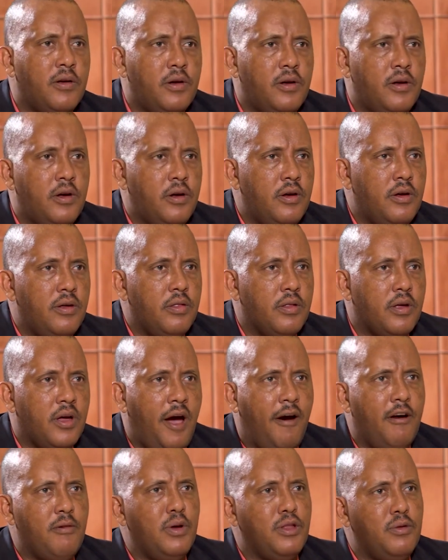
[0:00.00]
Mm.
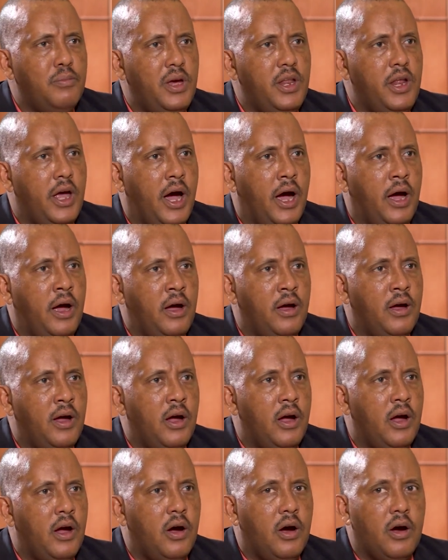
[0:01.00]
Government media
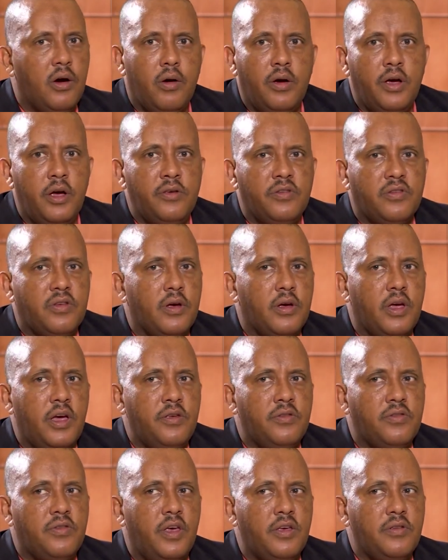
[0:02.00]
is,
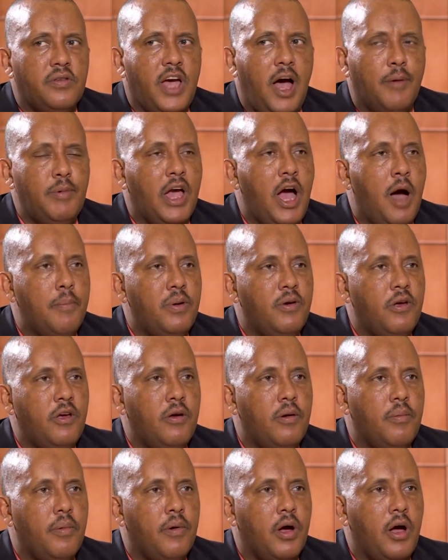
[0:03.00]
is, is coming, up,
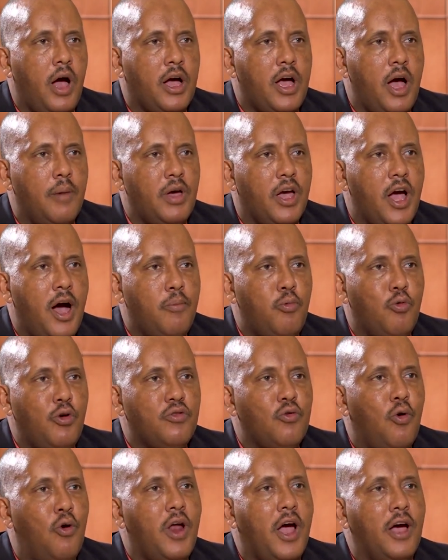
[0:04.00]
uh, coming up
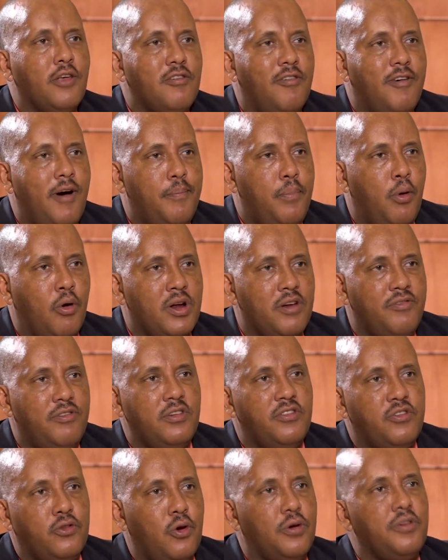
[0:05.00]
with all kinds of apocryphal
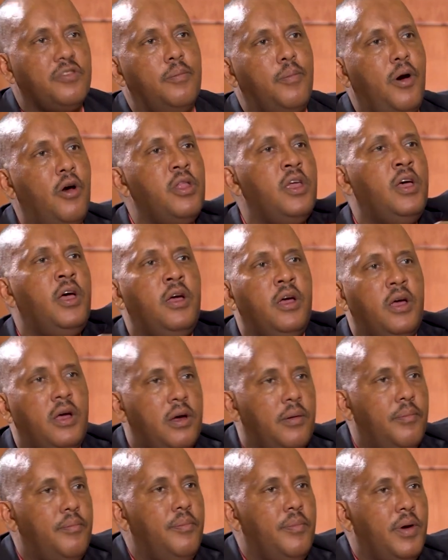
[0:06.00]
stories about
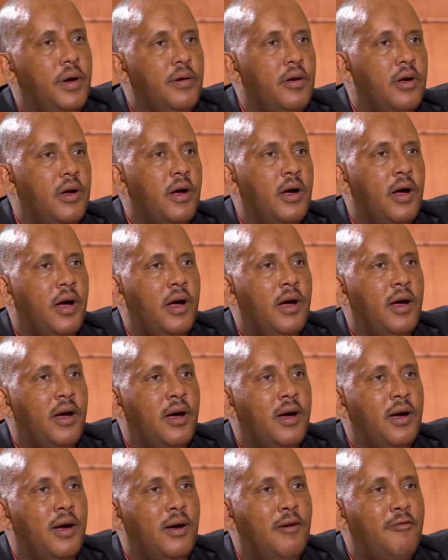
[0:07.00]

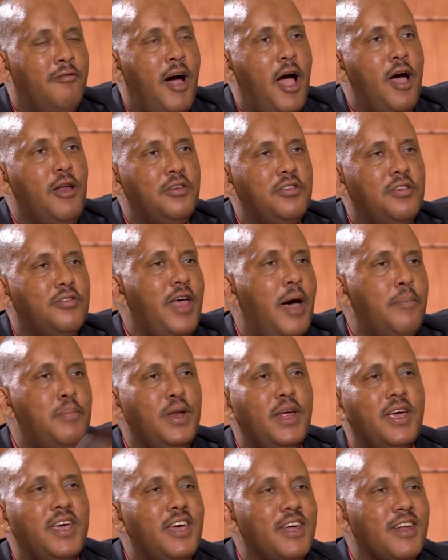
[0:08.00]
uh, violence is
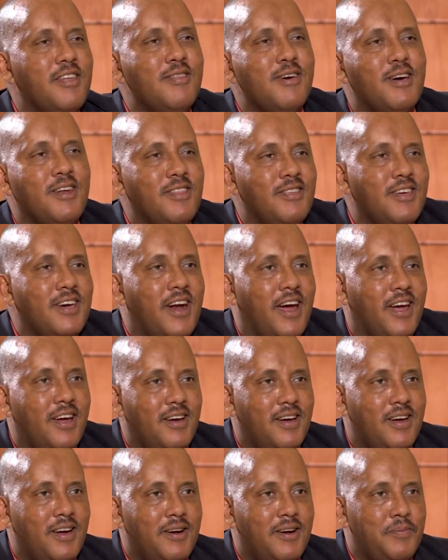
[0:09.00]
happening here and there in Tigray.
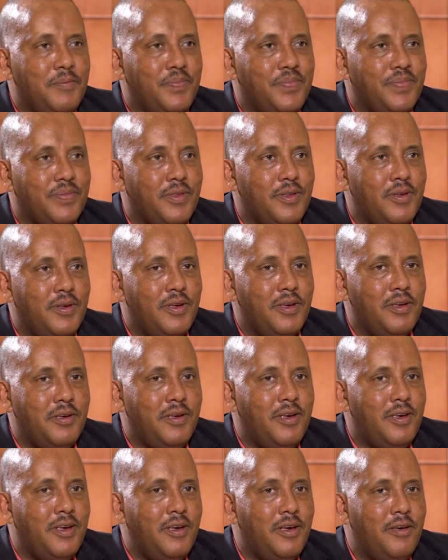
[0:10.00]
Mm.
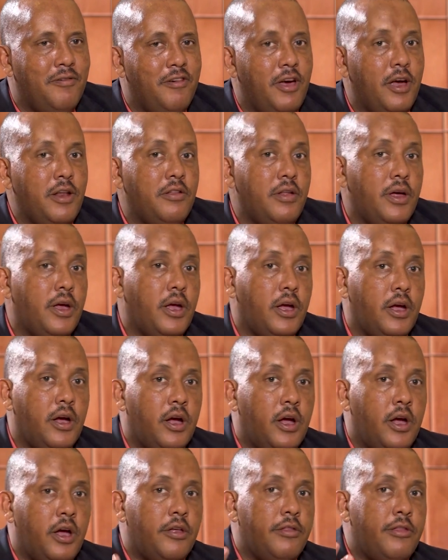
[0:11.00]
If anything,
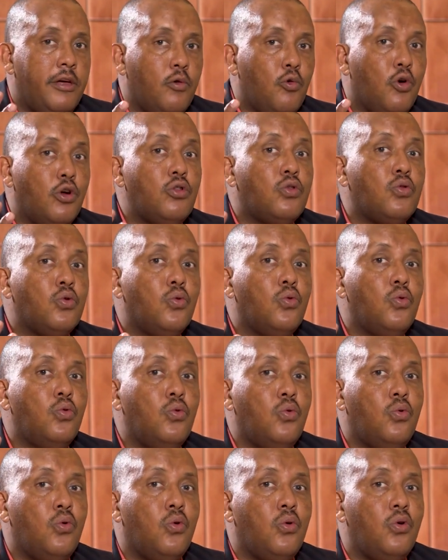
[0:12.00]
they want
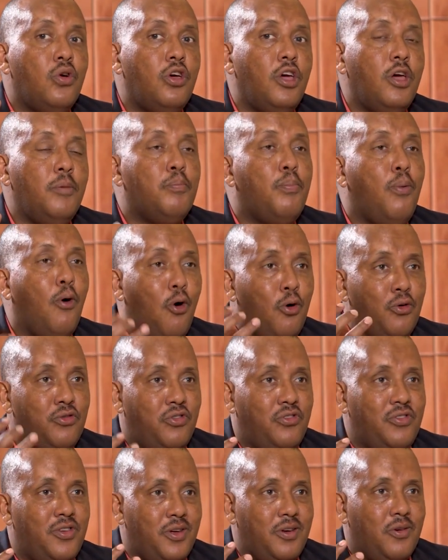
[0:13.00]
to
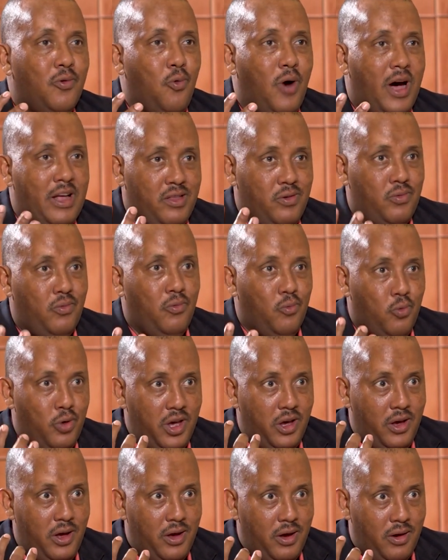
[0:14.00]
impose what
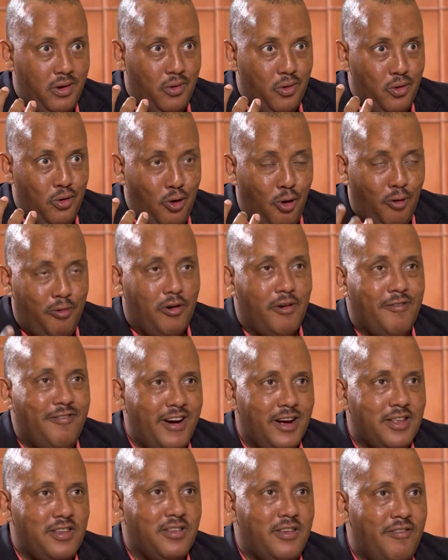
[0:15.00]
we know for a
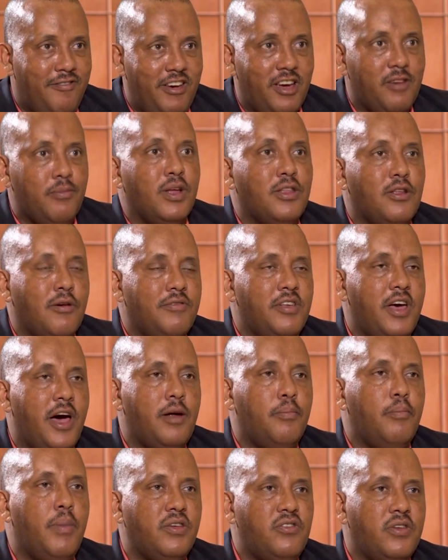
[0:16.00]
fact is a figment of their
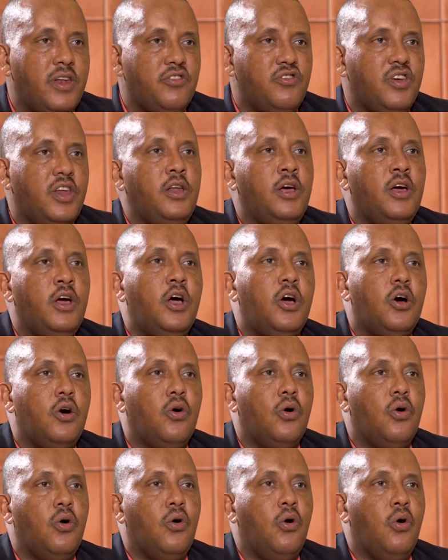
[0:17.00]
imagination
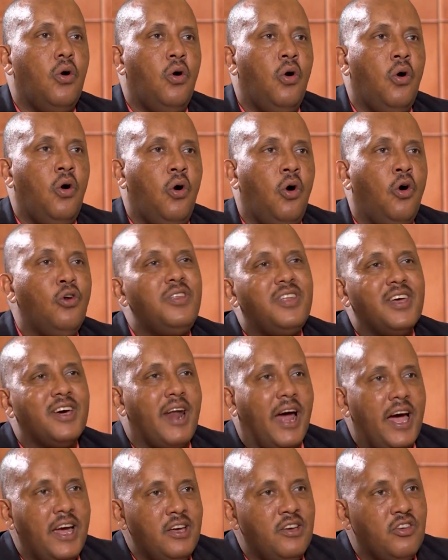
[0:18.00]
on
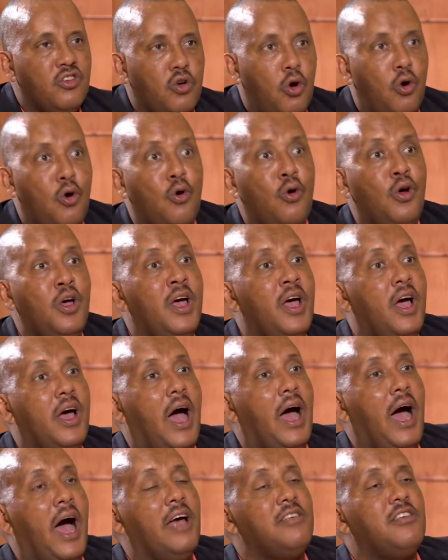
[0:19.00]
Tigray. So
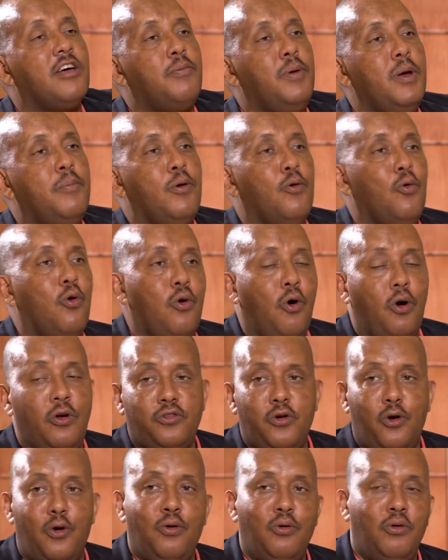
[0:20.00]
other people would
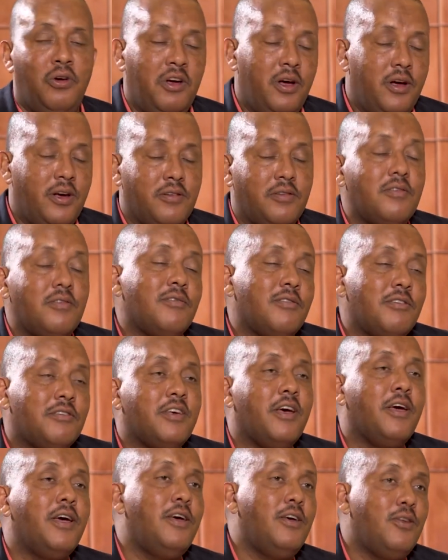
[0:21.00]
also
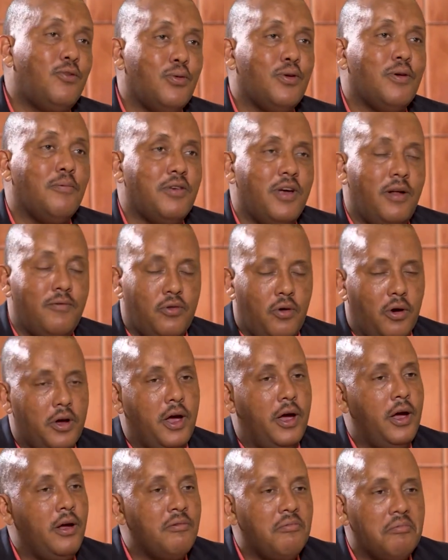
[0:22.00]
say to themselves,
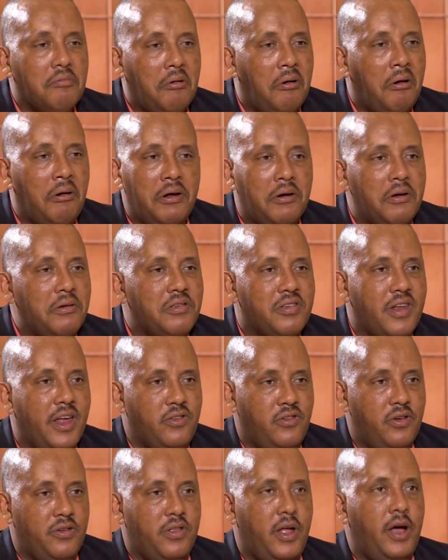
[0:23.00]
okay, well, it's
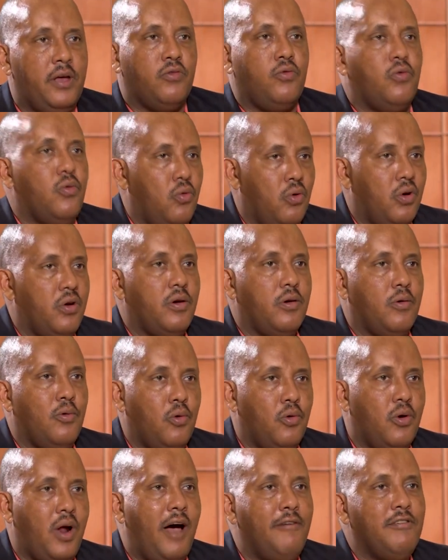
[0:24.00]
not just us who are,
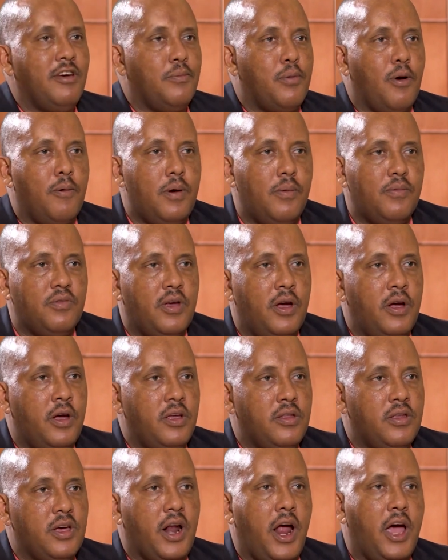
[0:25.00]
who are having problems.
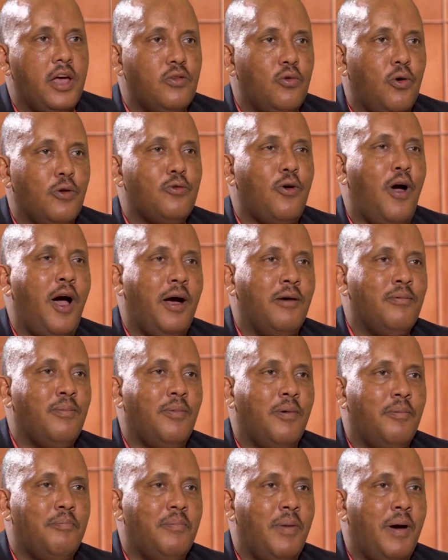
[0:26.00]
Tigray is also
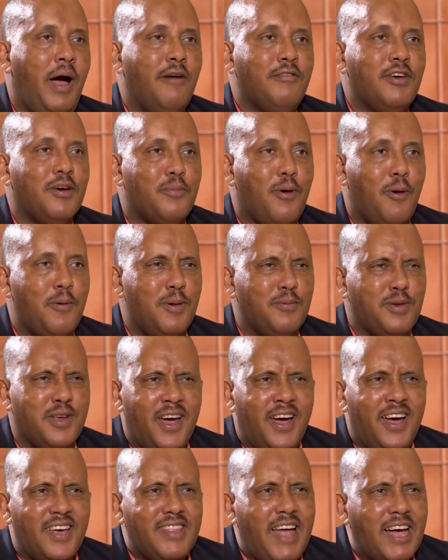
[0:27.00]
ha having problems.
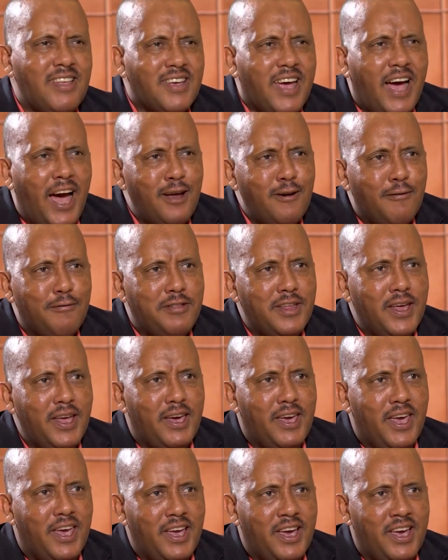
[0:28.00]
That kind of
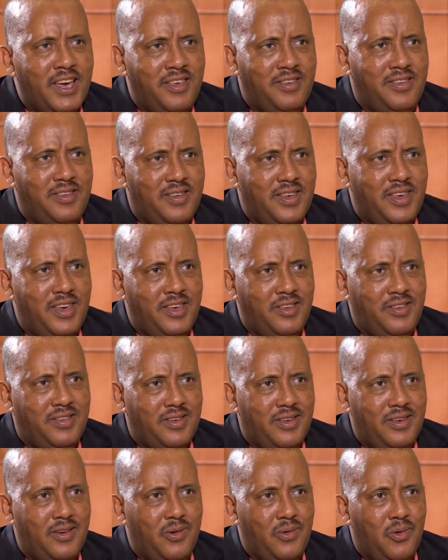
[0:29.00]
thinking is,
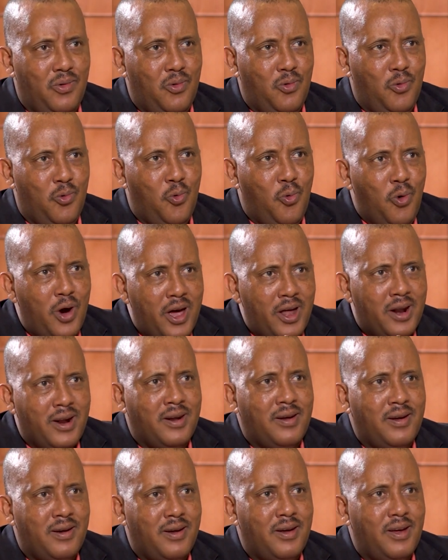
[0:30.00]
is
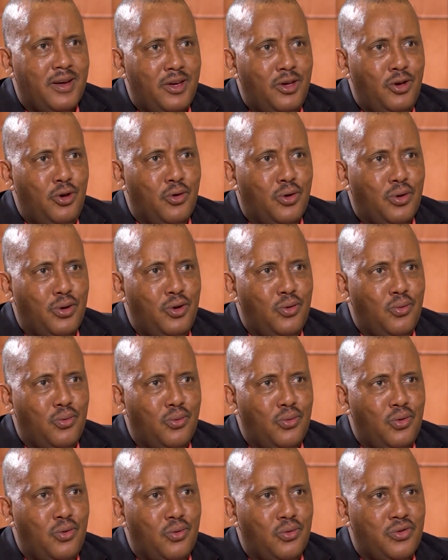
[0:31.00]
where you,
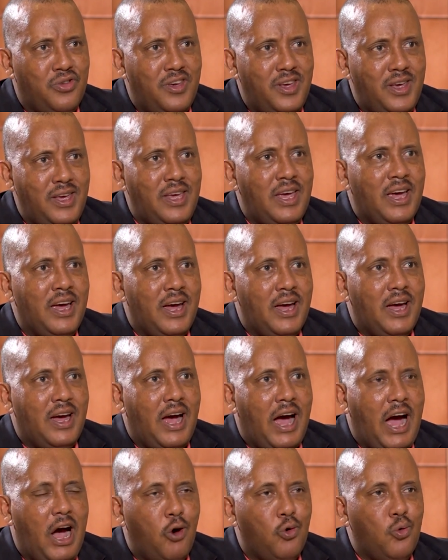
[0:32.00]
you, you see
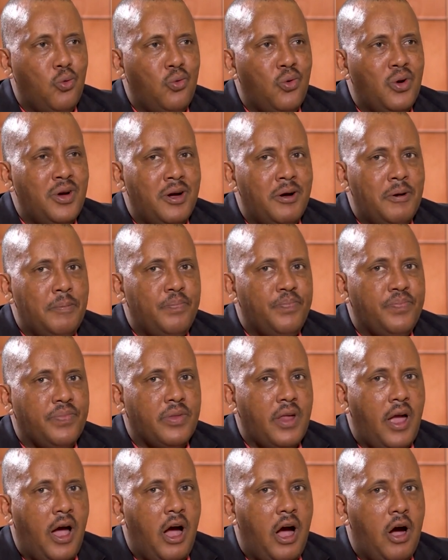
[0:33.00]
how,
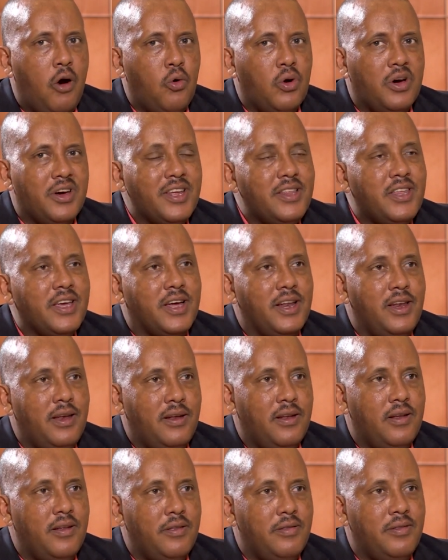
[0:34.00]
how critical
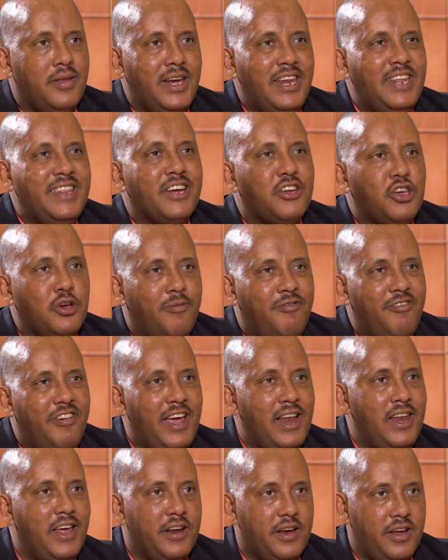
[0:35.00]
the leadership
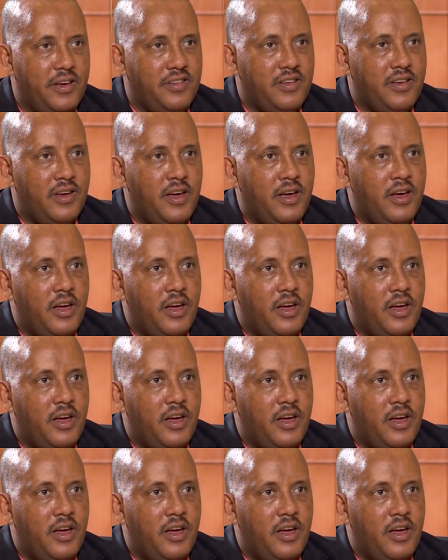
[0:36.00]
failure is.